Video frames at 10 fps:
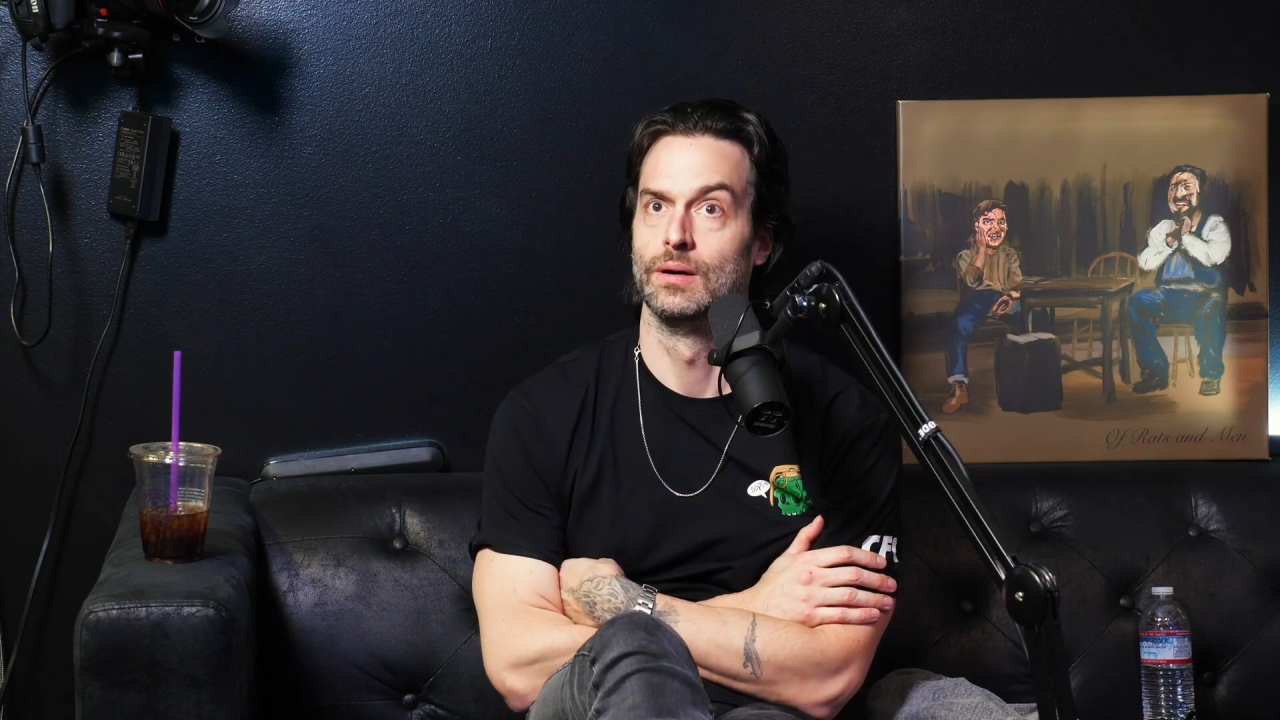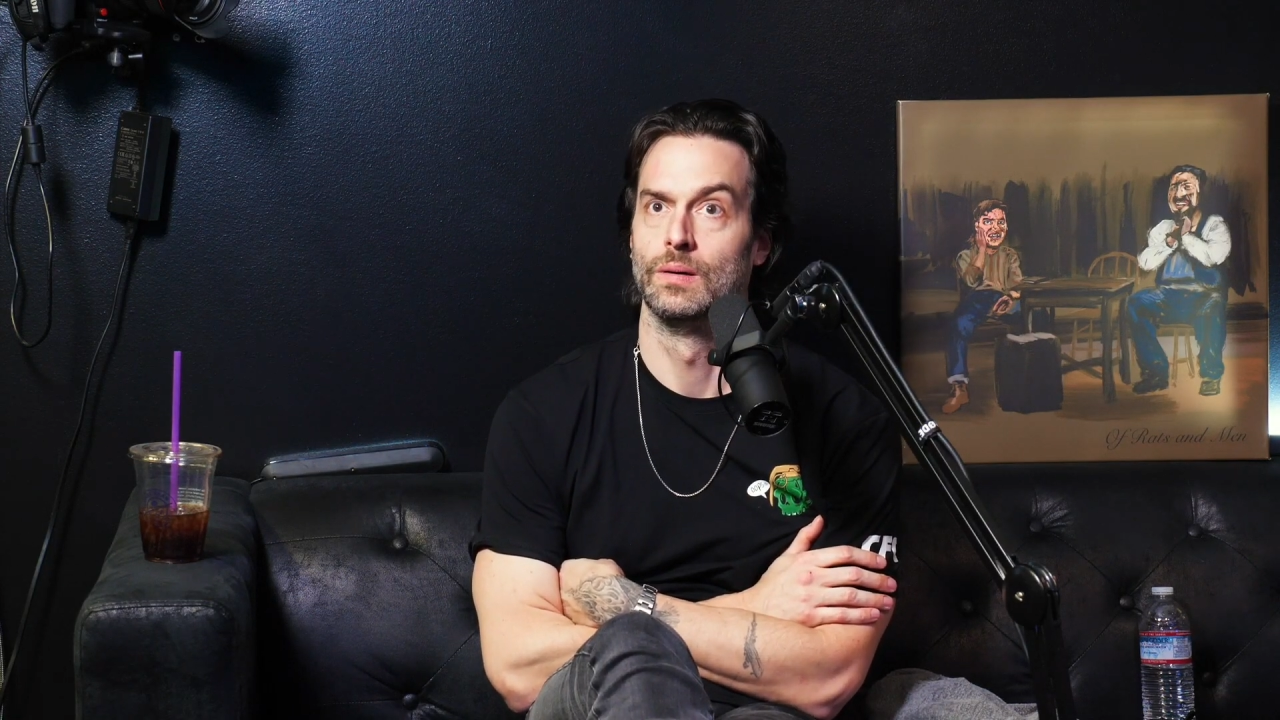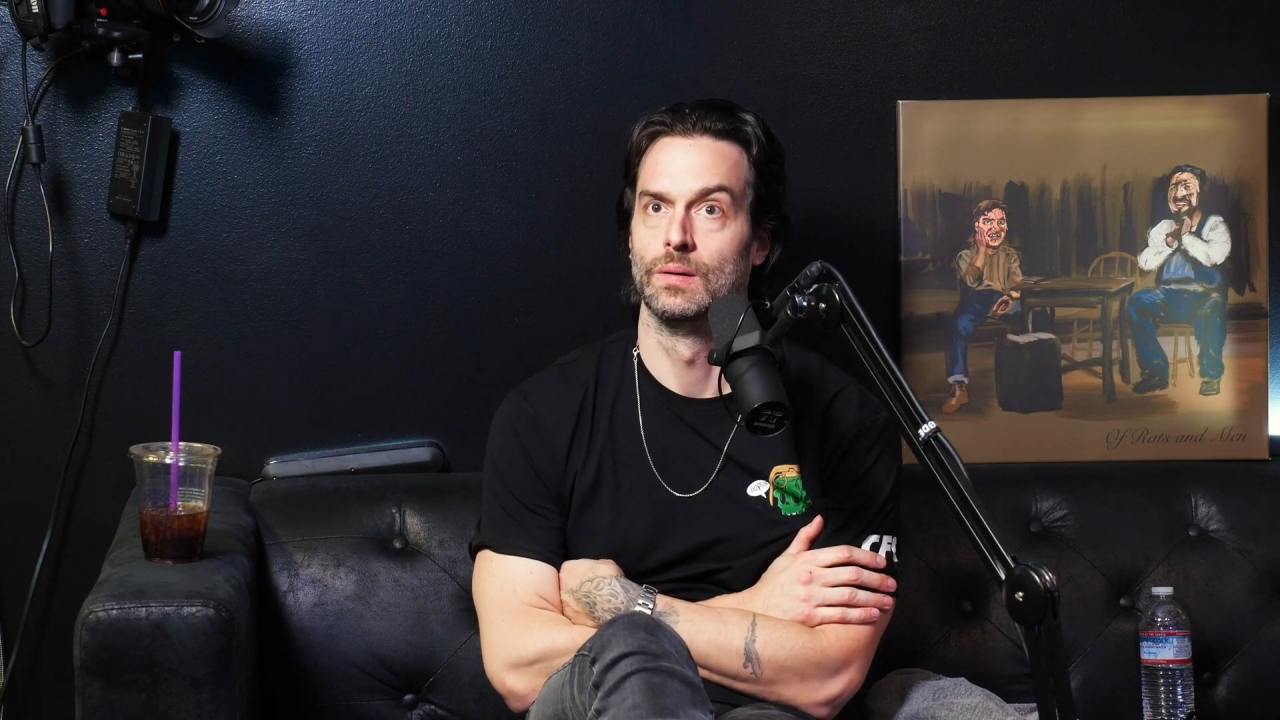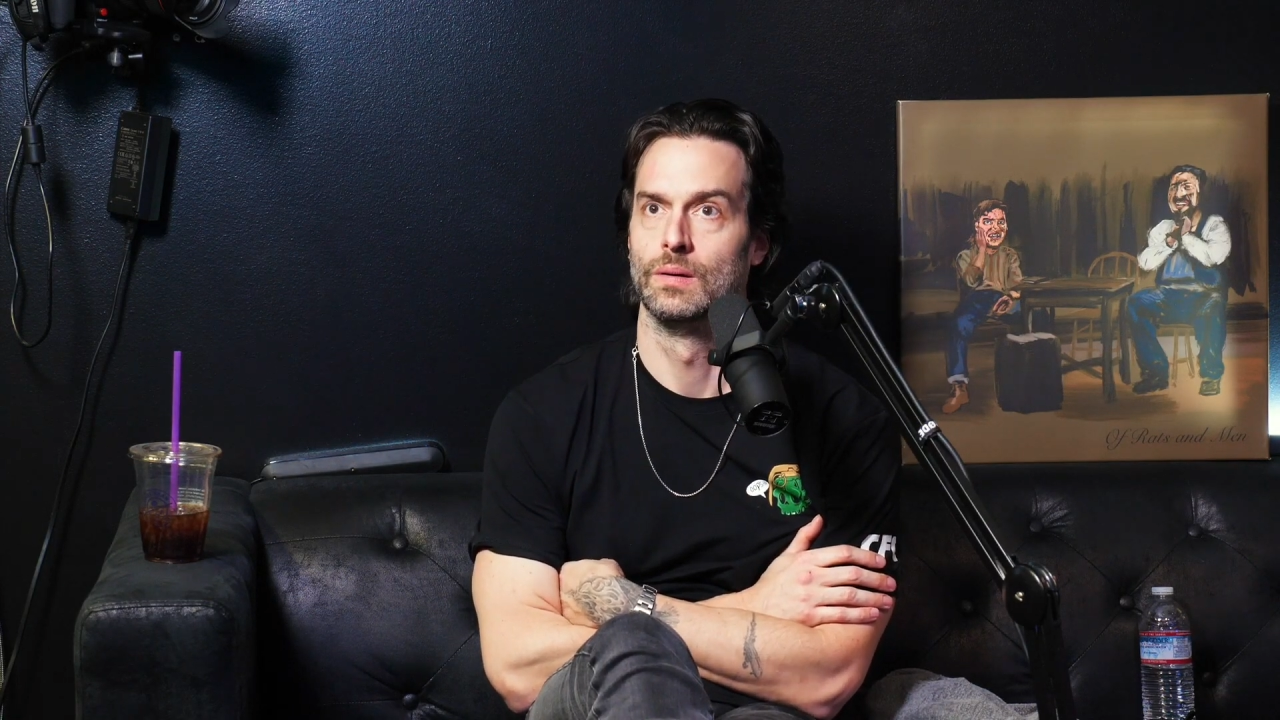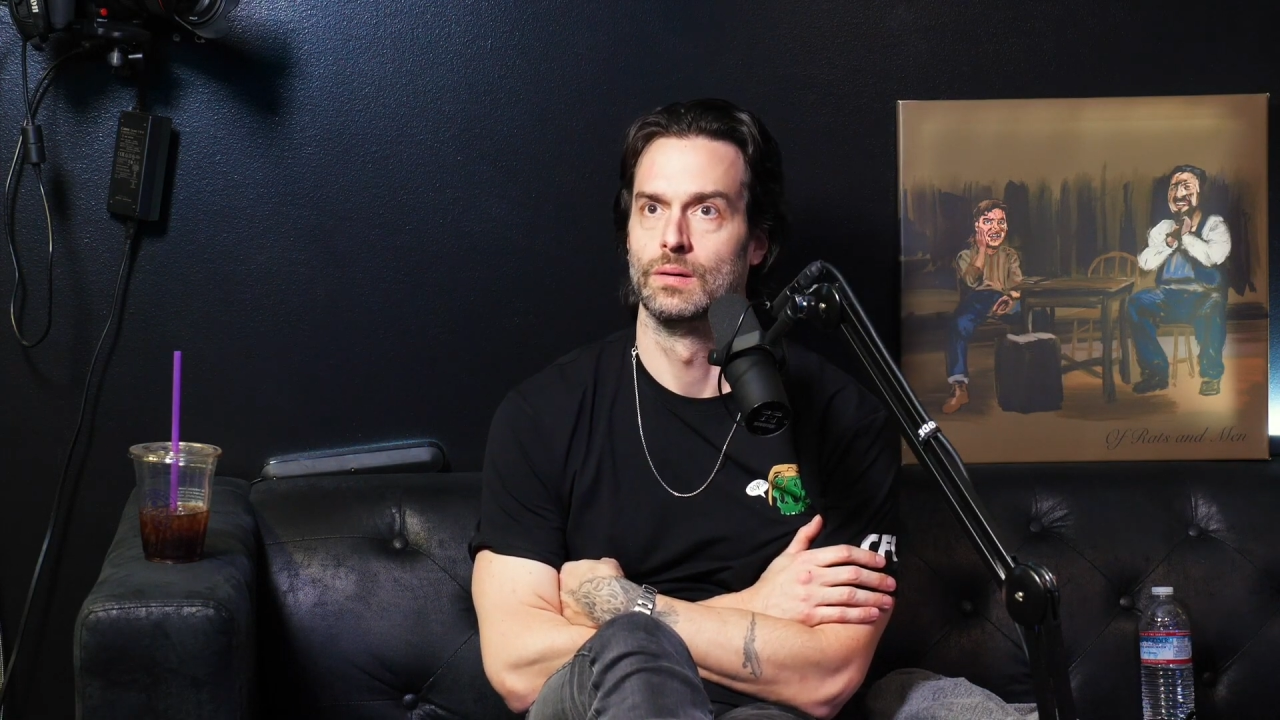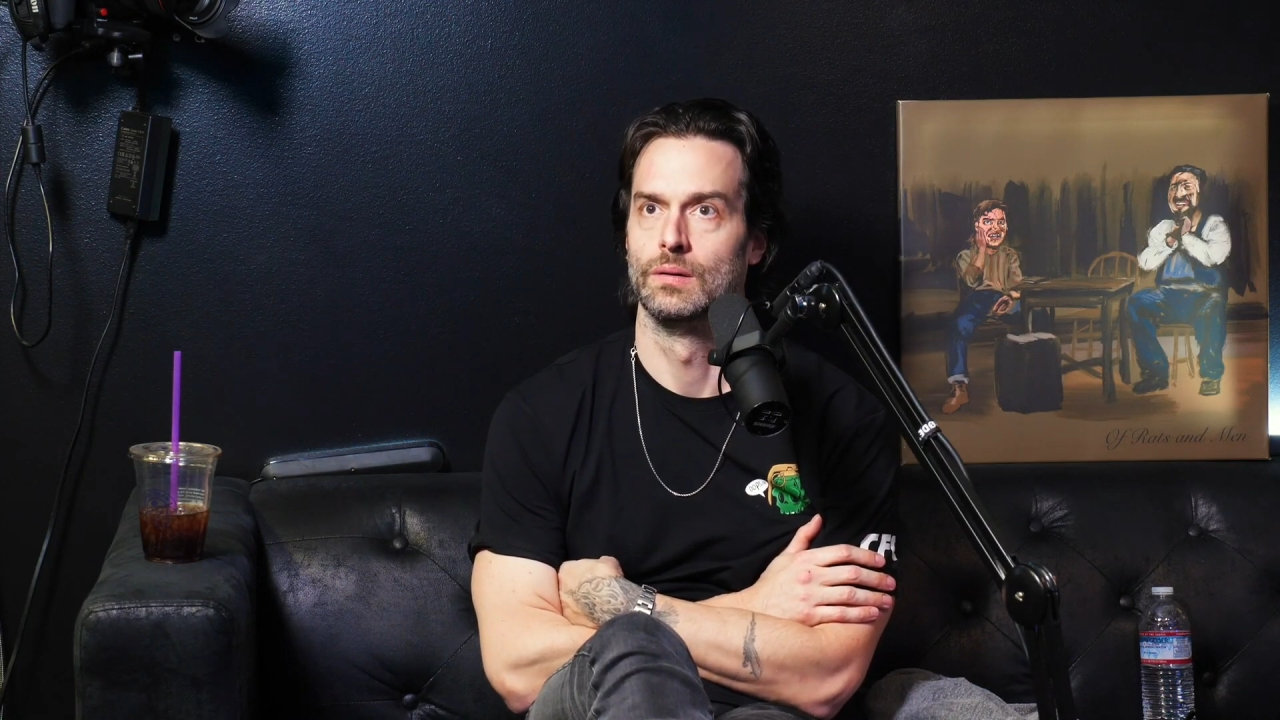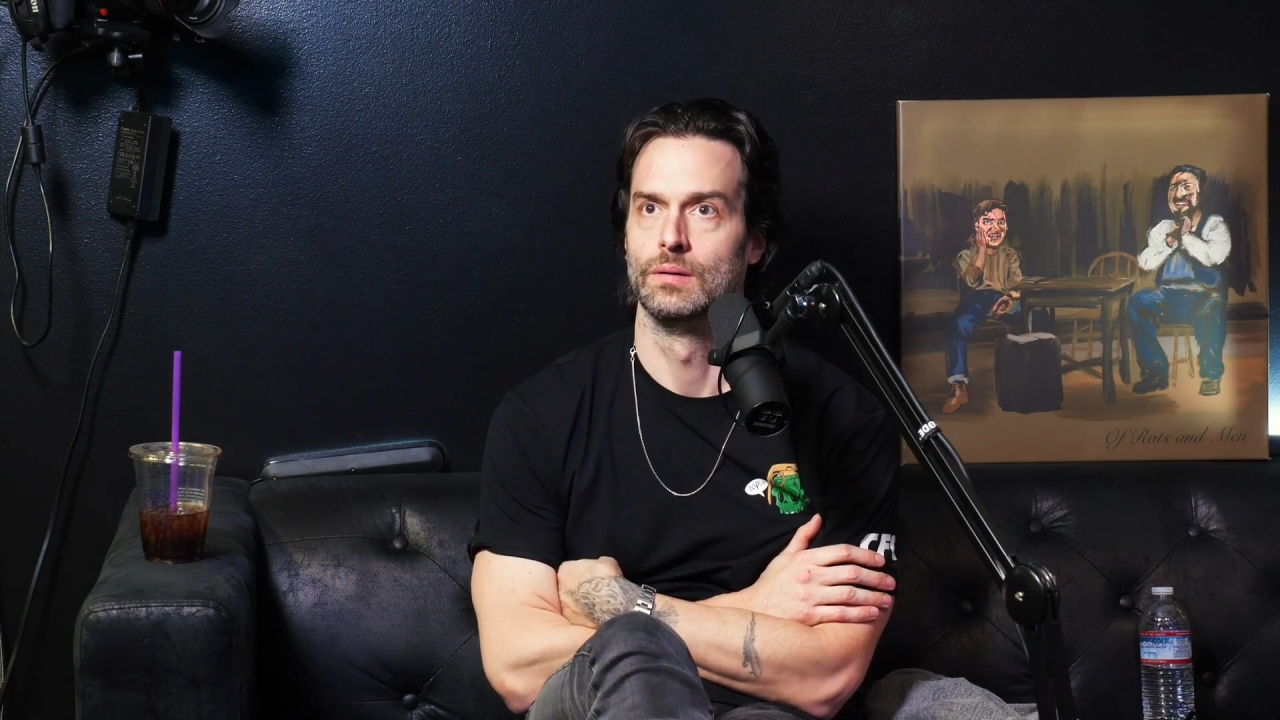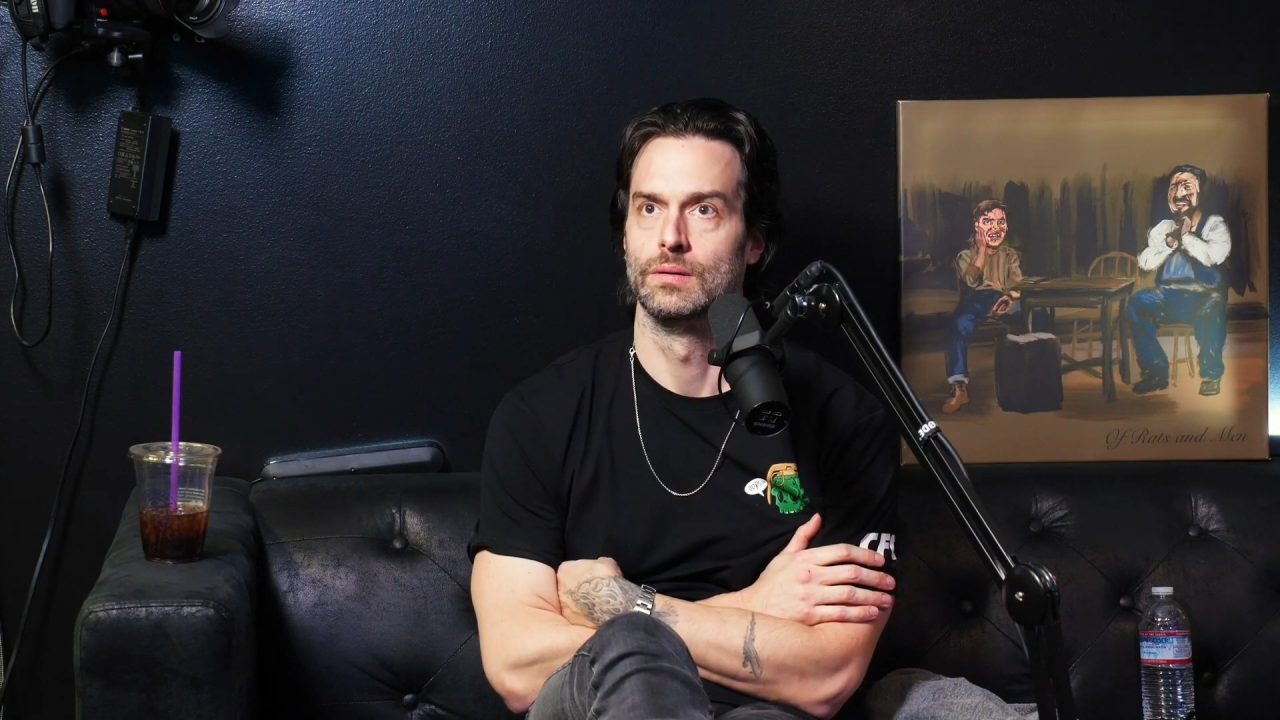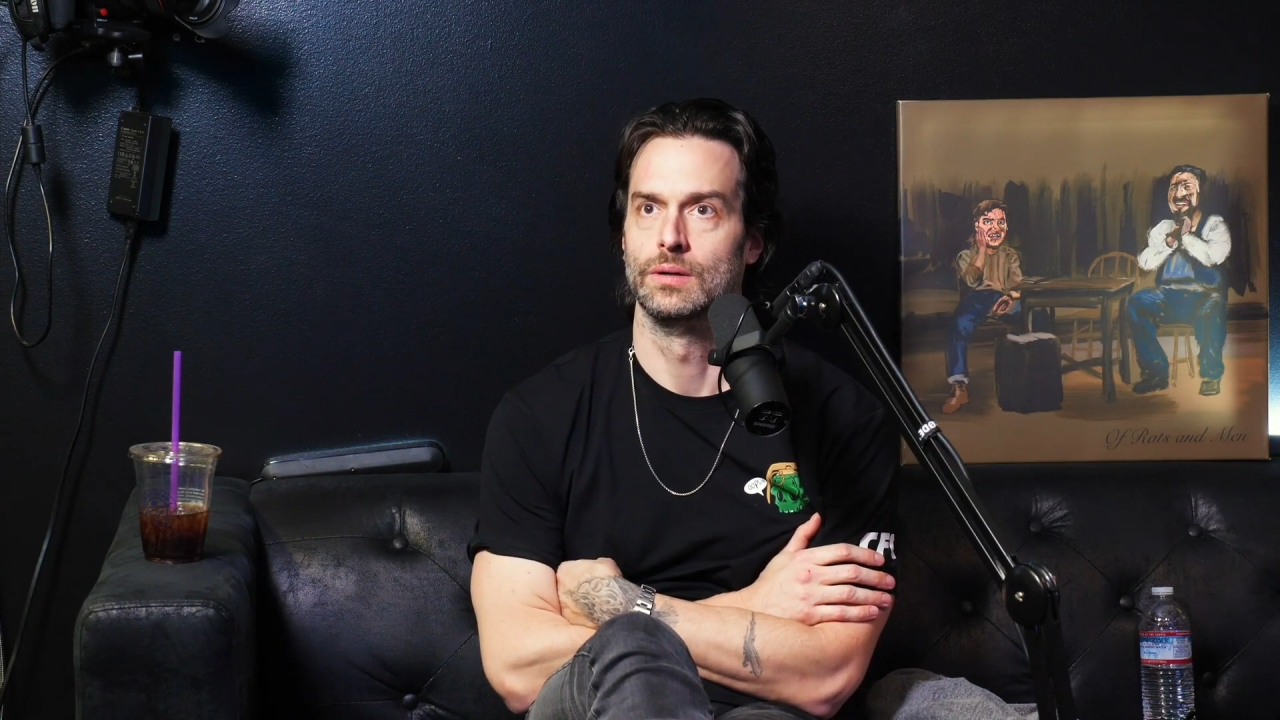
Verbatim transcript: got a King.